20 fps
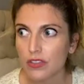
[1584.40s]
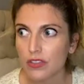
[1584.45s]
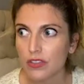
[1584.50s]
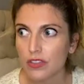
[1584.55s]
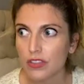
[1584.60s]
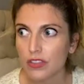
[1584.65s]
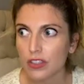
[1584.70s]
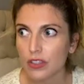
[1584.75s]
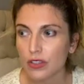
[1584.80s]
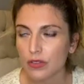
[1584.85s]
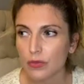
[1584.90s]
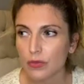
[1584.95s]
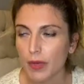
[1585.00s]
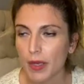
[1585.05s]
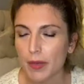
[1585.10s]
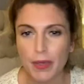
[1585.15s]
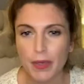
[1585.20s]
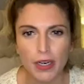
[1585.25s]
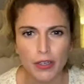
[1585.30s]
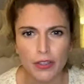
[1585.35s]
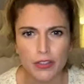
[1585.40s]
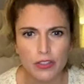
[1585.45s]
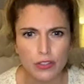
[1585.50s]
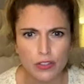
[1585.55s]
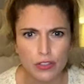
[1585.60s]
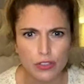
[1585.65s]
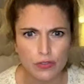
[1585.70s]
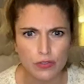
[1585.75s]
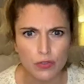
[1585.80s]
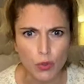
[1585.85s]
you know, my parents are
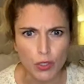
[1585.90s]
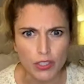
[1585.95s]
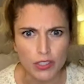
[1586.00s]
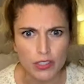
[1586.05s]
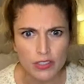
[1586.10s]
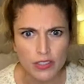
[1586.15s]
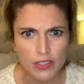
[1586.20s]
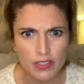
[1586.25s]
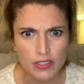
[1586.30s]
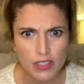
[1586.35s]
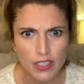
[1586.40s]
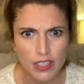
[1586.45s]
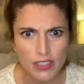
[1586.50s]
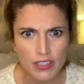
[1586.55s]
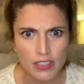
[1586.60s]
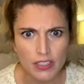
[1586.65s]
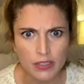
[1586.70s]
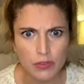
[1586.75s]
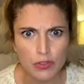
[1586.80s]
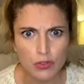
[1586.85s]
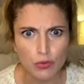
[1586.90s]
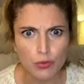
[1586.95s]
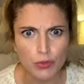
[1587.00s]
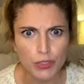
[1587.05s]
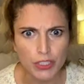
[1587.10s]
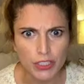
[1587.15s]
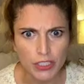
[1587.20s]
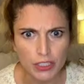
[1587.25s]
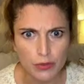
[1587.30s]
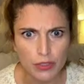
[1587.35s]
divorced, and it was
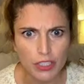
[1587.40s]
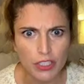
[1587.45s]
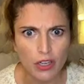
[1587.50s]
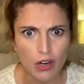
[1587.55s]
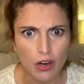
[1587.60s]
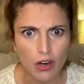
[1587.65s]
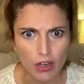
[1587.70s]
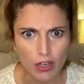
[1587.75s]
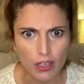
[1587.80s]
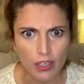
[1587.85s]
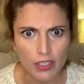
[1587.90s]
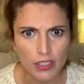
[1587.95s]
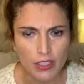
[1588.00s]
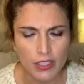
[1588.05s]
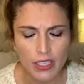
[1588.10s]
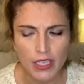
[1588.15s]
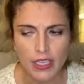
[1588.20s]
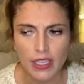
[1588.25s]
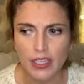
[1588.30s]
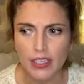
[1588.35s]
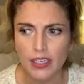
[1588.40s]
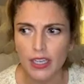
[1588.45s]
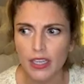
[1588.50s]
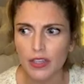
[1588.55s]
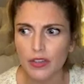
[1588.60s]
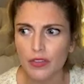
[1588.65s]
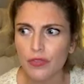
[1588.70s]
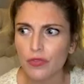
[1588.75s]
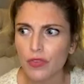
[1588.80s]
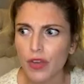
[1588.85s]
really, really hard. And
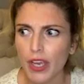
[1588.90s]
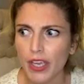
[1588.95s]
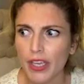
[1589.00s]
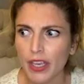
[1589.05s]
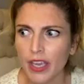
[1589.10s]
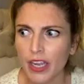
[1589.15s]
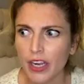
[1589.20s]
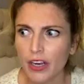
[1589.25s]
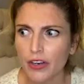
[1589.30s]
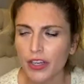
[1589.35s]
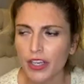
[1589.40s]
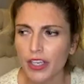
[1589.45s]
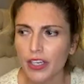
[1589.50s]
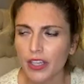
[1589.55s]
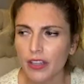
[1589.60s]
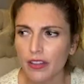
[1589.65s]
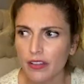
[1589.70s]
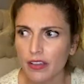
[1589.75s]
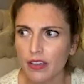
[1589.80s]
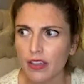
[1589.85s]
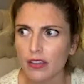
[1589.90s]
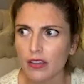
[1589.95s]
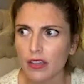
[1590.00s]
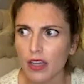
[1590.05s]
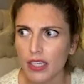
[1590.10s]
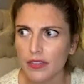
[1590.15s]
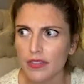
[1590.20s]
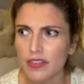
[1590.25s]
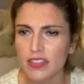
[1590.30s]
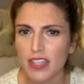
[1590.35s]
I, I carried, I think, a
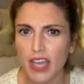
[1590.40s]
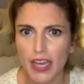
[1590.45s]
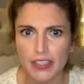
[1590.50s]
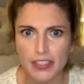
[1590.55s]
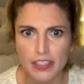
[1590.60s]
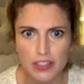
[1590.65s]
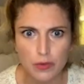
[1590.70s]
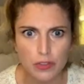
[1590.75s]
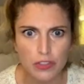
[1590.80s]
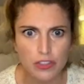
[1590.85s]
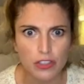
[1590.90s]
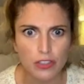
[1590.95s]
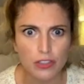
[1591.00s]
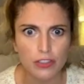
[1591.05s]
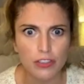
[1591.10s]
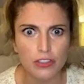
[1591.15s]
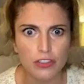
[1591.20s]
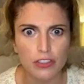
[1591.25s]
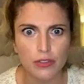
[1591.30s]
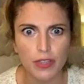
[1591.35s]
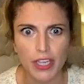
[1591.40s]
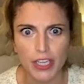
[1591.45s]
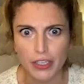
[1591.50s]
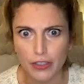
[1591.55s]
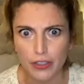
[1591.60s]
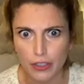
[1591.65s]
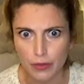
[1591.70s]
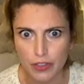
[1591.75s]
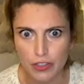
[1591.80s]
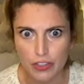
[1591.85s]
lot of sadness, which turned into
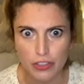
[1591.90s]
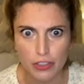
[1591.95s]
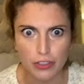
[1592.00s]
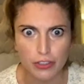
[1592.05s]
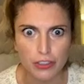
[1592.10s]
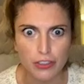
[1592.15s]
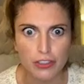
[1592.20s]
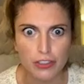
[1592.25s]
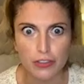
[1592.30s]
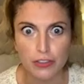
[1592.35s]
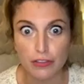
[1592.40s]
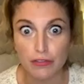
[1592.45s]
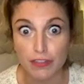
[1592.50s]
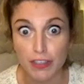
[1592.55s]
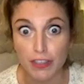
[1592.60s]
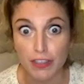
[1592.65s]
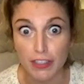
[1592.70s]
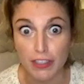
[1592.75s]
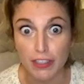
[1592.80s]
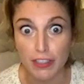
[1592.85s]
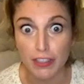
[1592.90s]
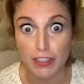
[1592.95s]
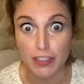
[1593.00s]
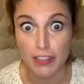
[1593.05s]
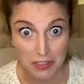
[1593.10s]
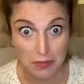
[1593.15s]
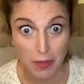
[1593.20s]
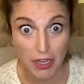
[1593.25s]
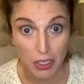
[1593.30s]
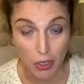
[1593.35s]
anger, which turned into defensiveness
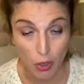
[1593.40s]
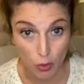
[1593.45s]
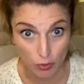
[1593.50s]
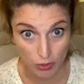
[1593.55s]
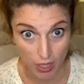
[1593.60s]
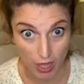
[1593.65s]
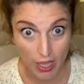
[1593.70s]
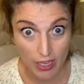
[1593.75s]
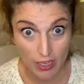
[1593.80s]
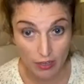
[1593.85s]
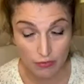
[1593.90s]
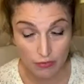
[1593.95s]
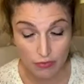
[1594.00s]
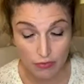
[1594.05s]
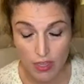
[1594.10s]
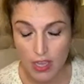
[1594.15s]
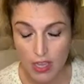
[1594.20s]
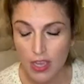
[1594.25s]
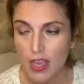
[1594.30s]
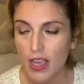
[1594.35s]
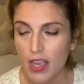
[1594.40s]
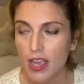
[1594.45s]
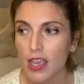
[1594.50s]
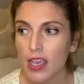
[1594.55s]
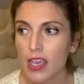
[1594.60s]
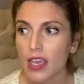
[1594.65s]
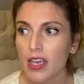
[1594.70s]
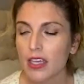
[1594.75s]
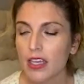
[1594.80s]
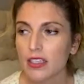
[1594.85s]
in my own life.
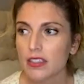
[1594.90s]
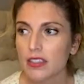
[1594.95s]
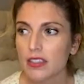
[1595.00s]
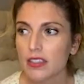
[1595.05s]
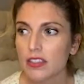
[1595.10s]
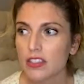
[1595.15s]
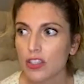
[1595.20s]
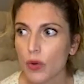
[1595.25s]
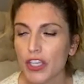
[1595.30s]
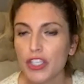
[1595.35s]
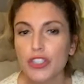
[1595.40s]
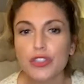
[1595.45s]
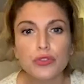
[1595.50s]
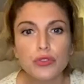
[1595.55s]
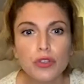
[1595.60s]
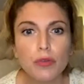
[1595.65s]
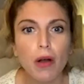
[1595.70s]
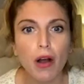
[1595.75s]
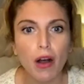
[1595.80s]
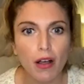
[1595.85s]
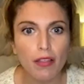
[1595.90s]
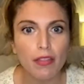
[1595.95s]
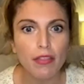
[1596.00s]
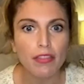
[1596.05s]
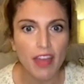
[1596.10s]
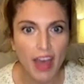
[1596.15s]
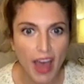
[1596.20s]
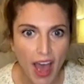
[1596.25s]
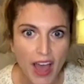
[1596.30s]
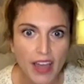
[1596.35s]
And so I drew upon
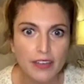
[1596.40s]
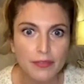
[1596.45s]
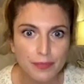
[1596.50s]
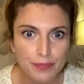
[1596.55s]
that.